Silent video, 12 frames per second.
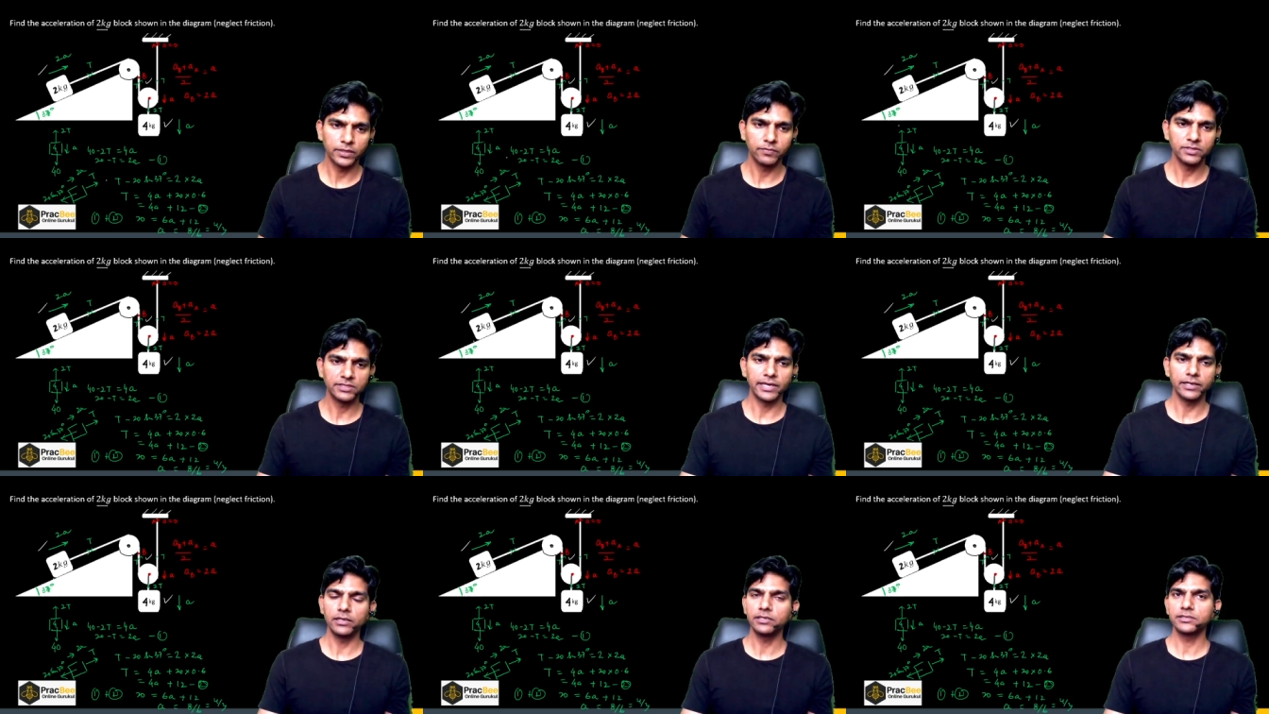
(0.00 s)
If this
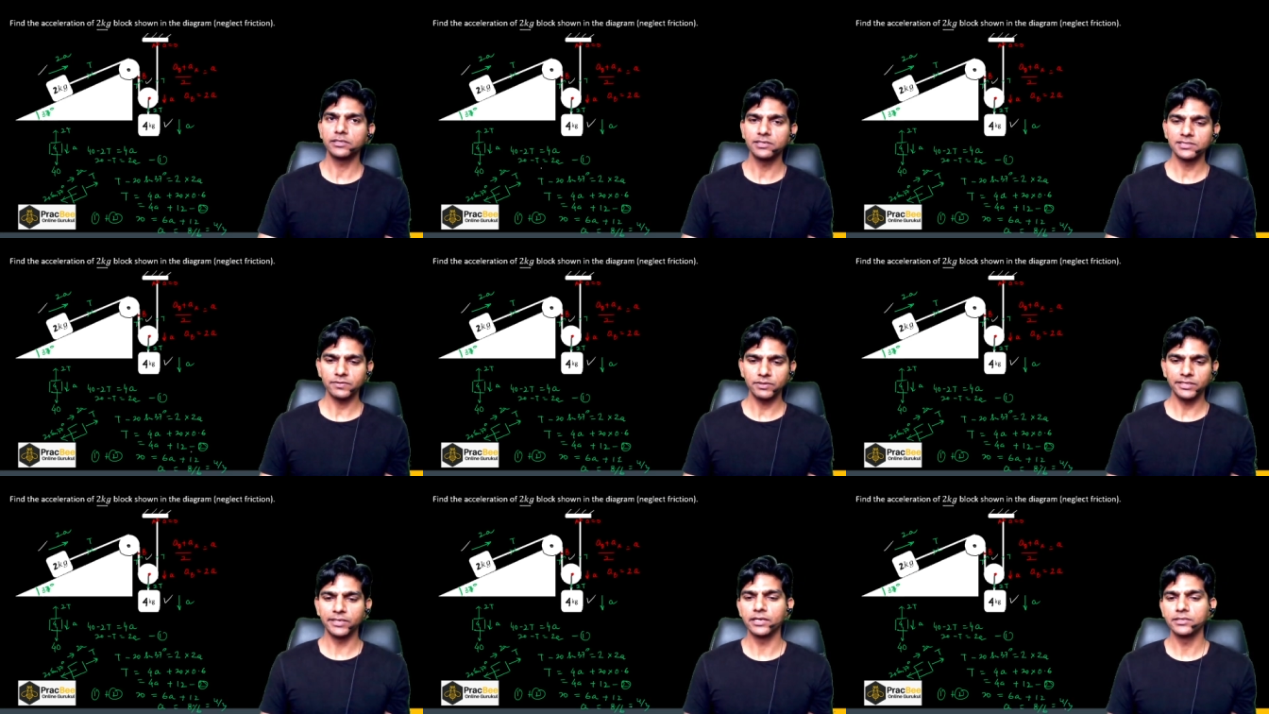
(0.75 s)
angle is 37,
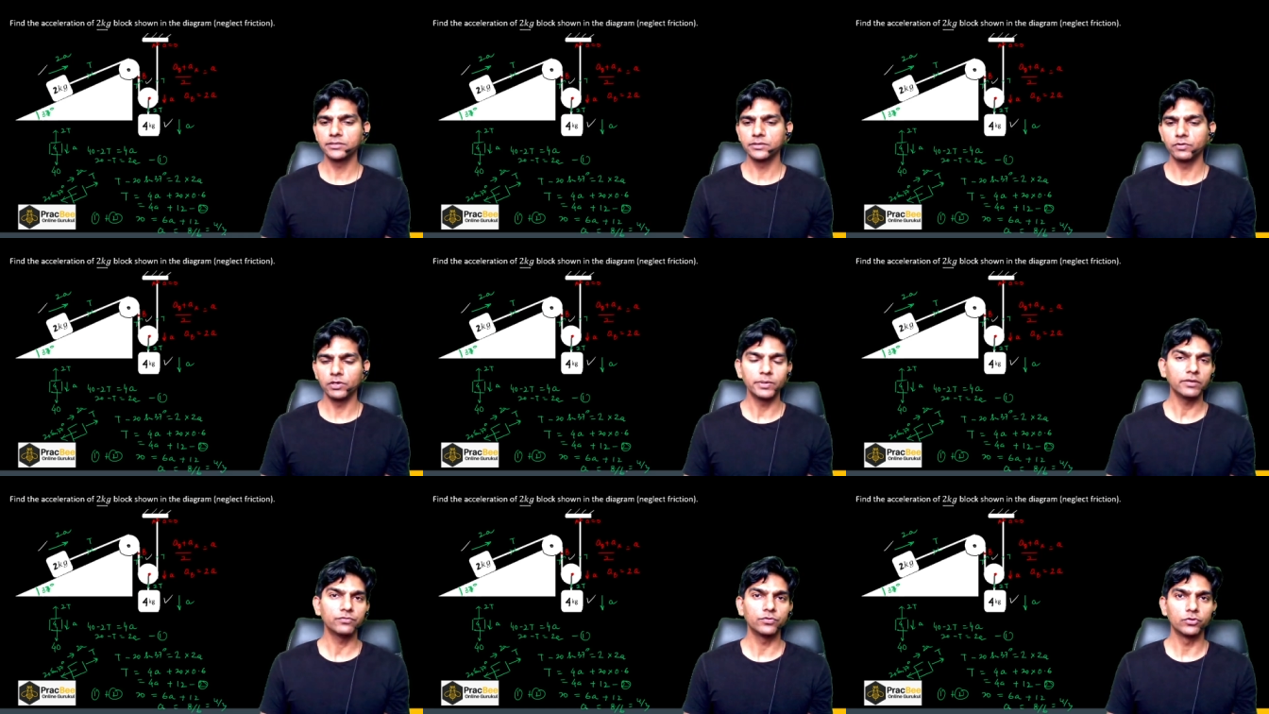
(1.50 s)
then the answer will be
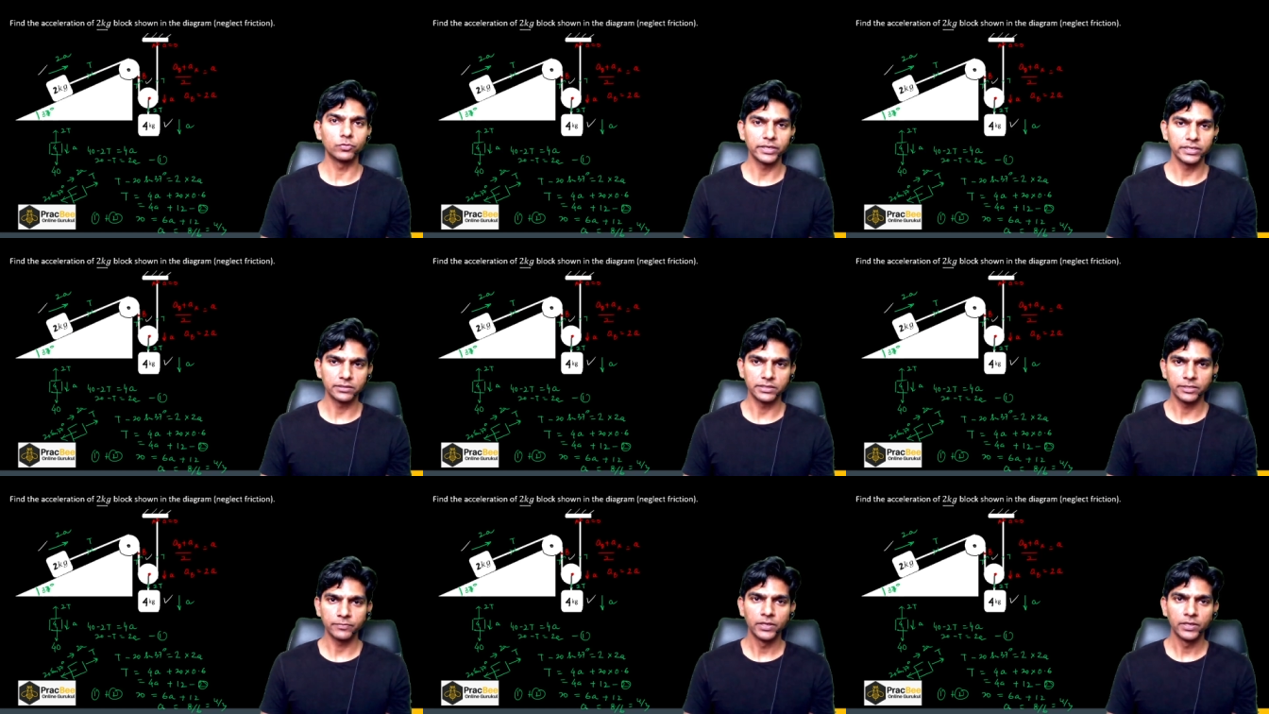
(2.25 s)
4 by 3.